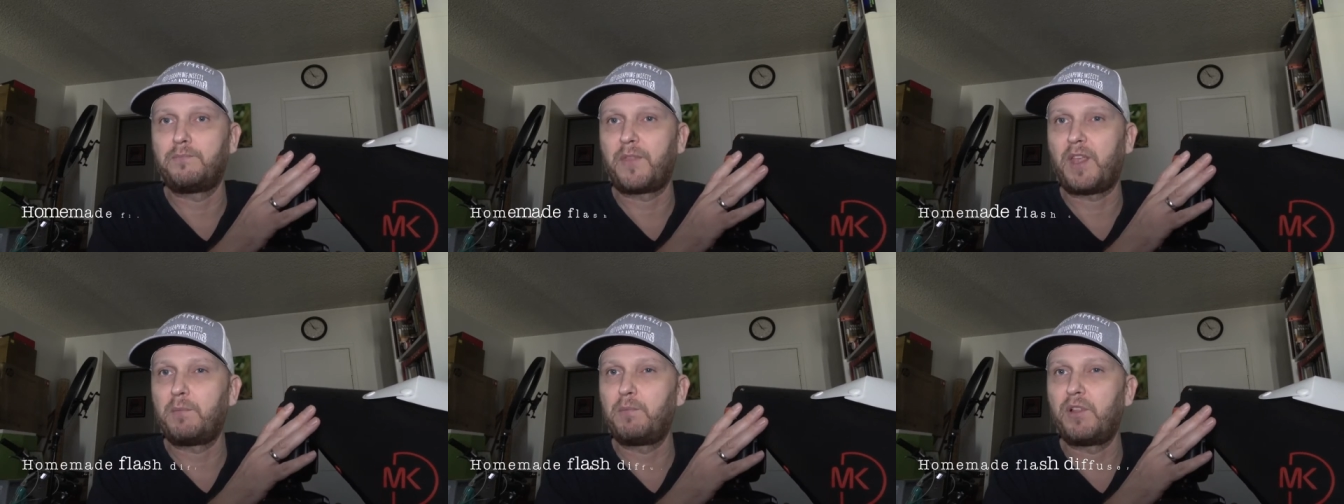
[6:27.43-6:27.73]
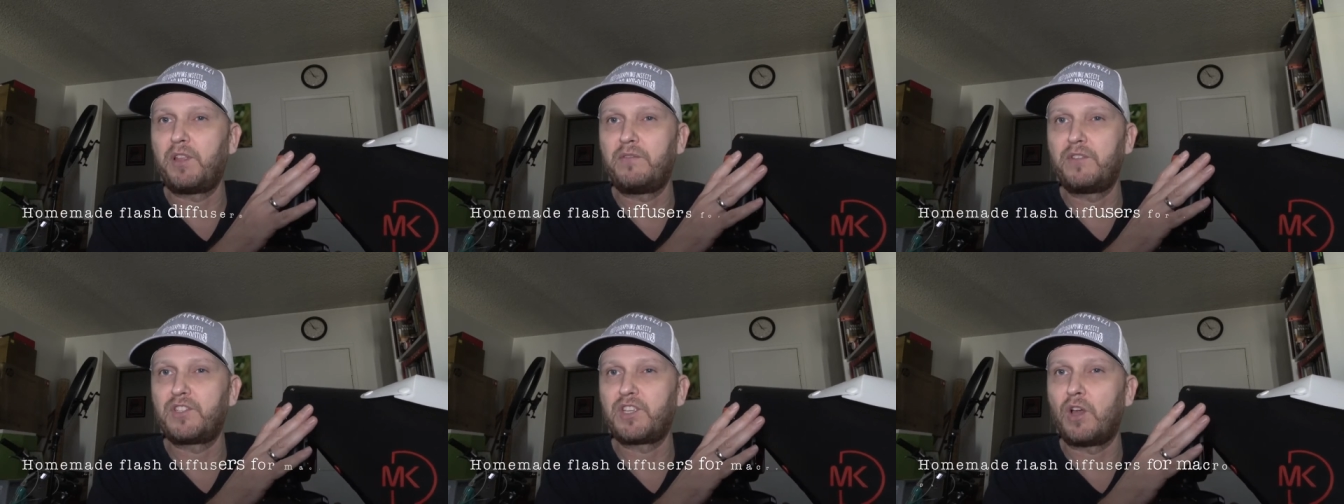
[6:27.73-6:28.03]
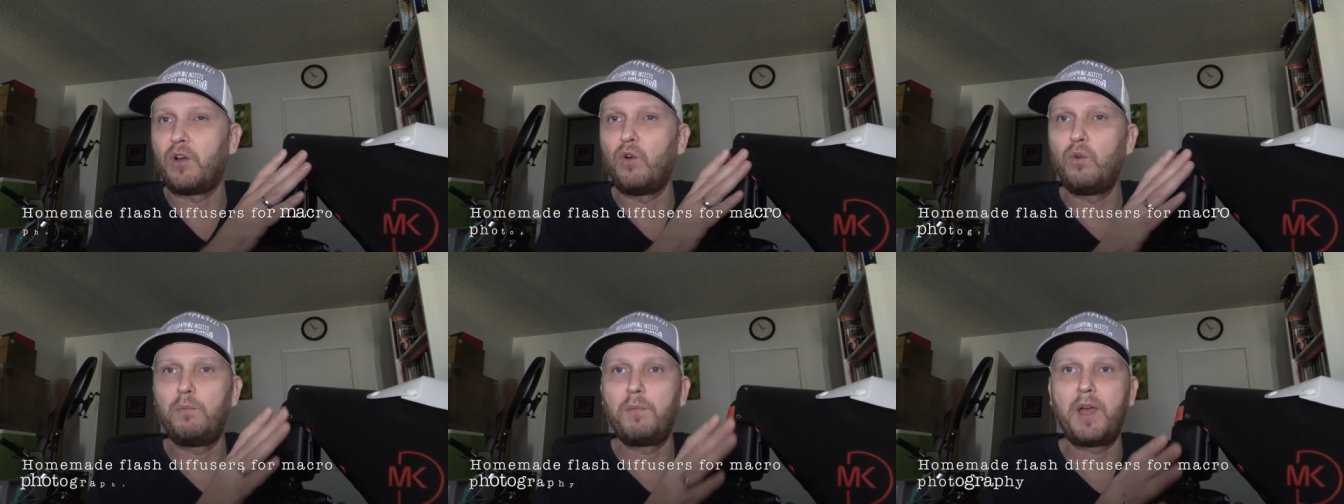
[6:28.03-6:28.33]
I believe it's
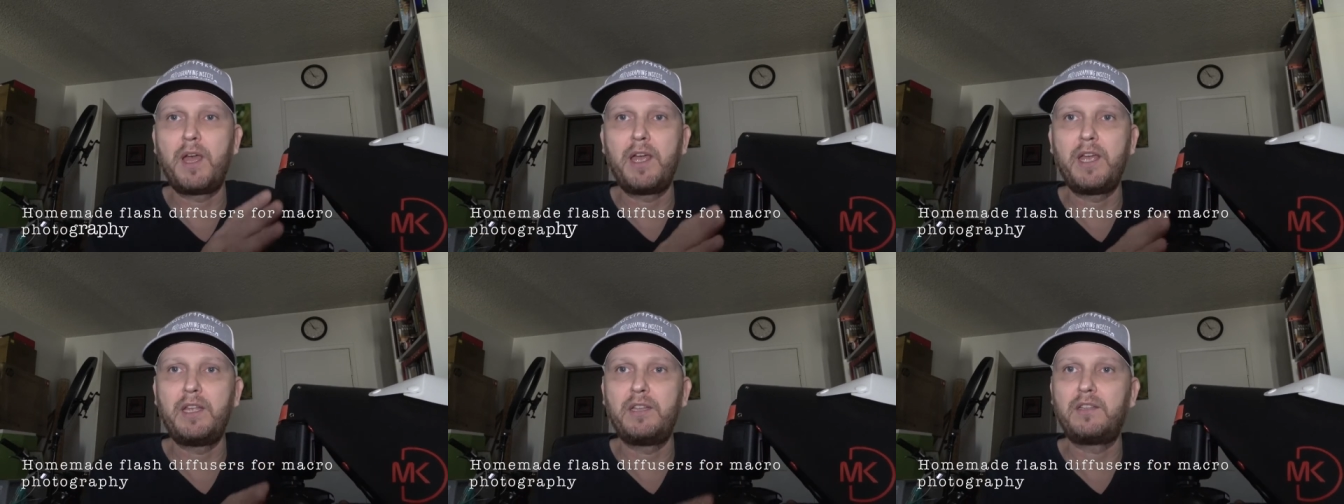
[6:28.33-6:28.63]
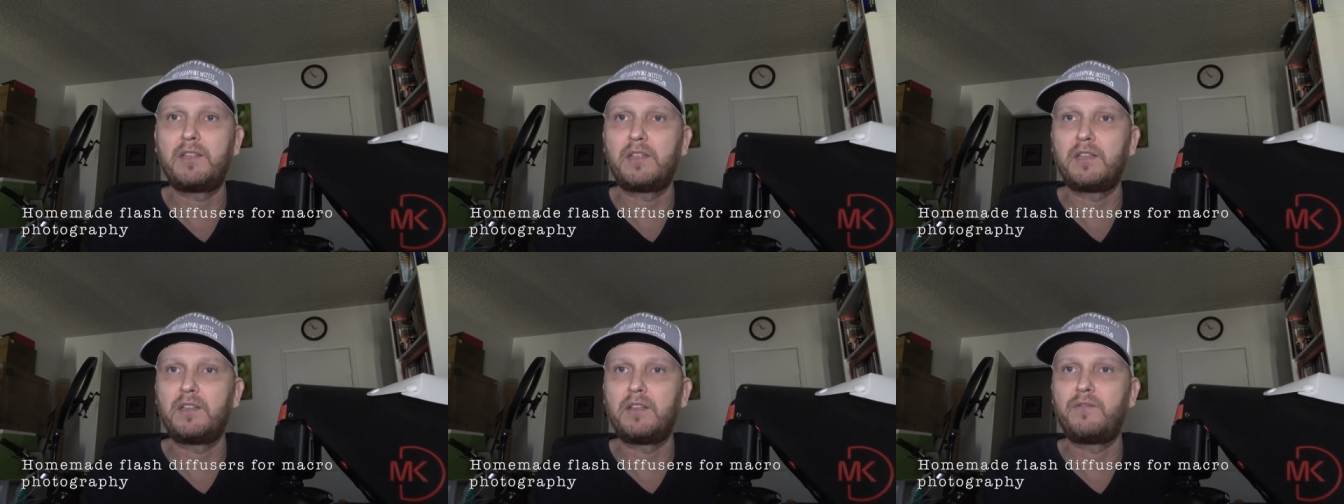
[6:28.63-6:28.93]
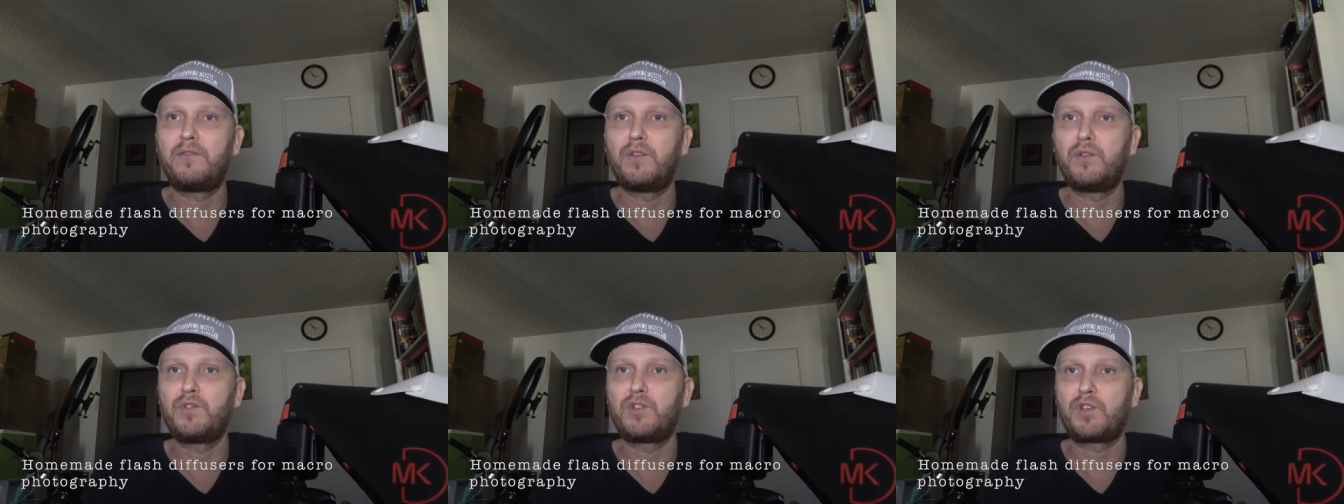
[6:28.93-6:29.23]
a homemade
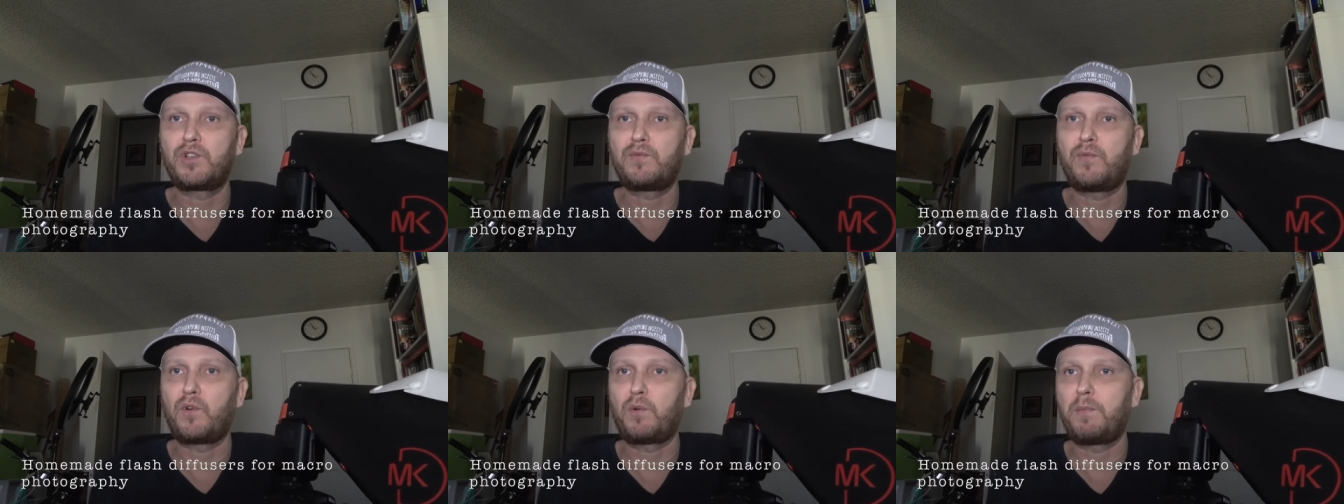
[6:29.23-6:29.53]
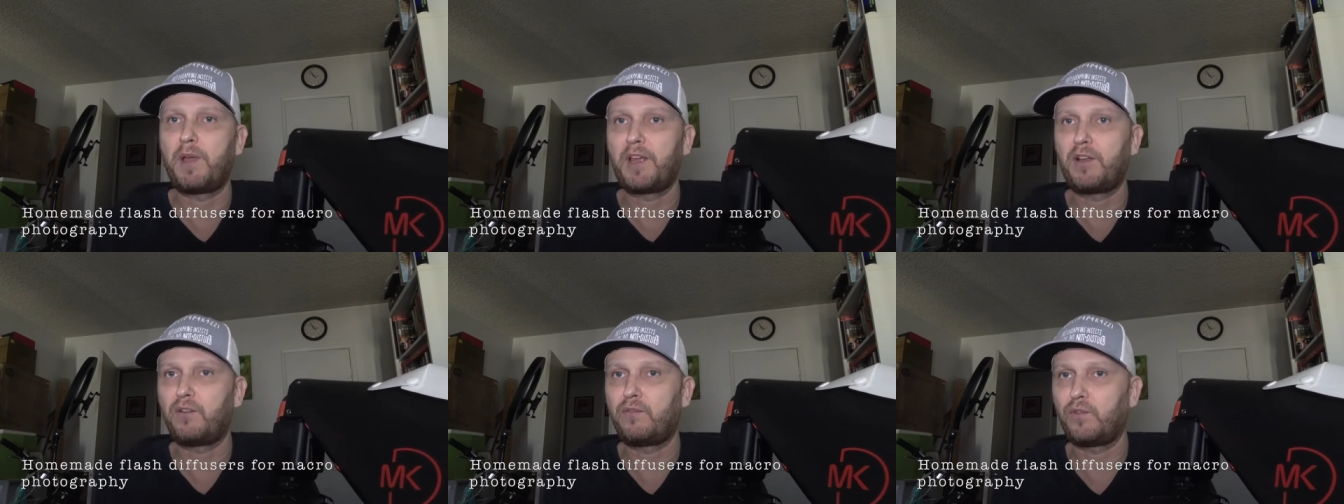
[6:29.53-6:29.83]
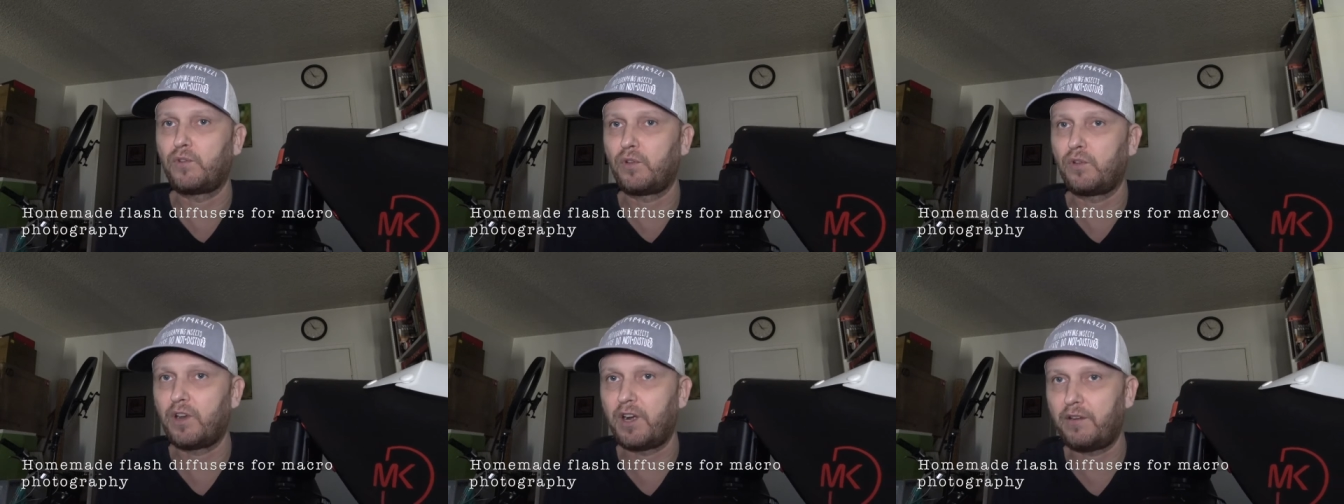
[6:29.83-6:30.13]
diffusers for macro
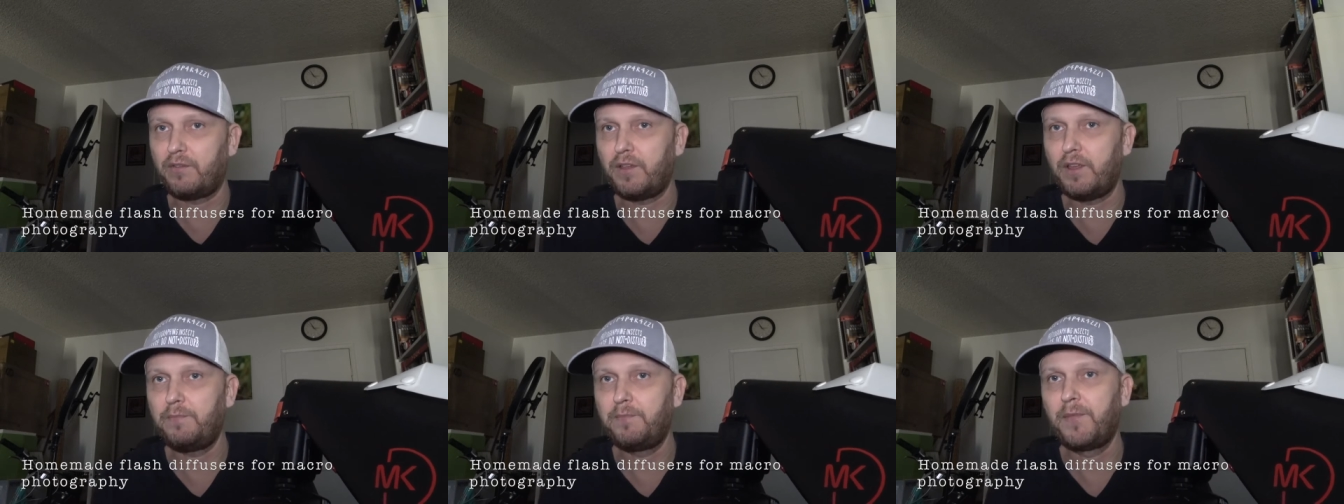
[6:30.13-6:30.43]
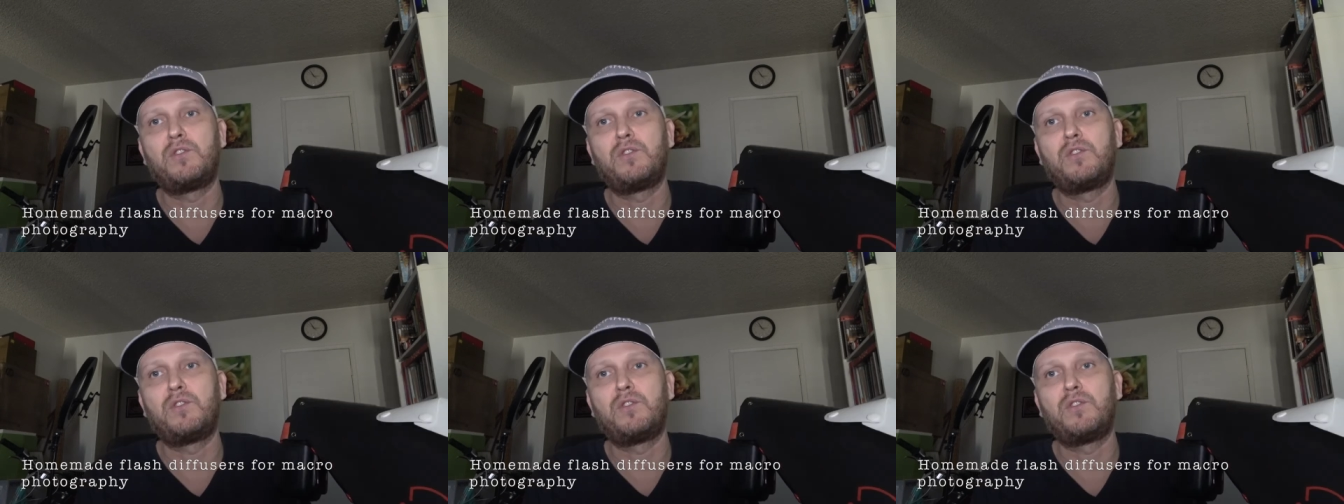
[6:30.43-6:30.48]
photography.